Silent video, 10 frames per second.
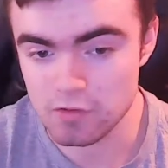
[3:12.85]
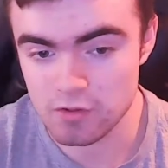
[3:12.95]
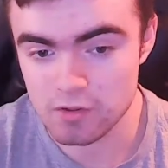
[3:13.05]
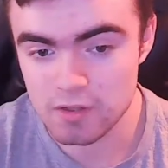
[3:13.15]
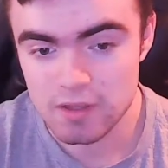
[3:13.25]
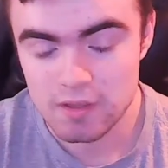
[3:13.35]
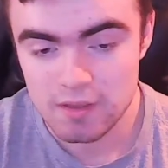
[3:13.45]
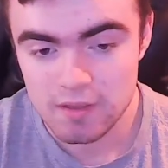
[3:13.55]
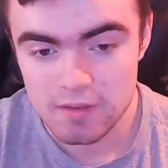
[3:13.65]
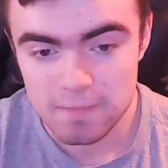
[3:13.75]
So
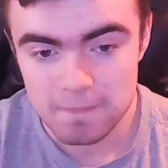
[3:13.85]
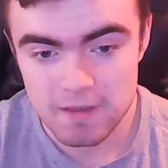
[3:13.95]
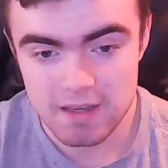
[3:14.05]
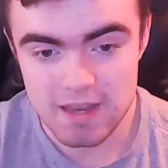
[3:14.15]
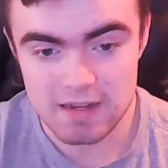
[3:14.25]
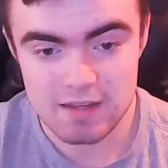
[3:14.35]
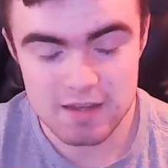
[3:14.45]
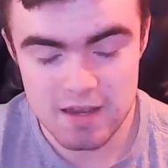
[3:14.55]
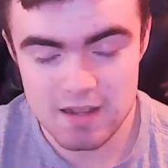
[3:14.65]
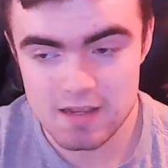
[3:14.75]
again,
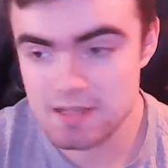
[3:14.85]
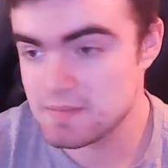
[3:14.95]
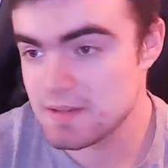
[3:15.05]
it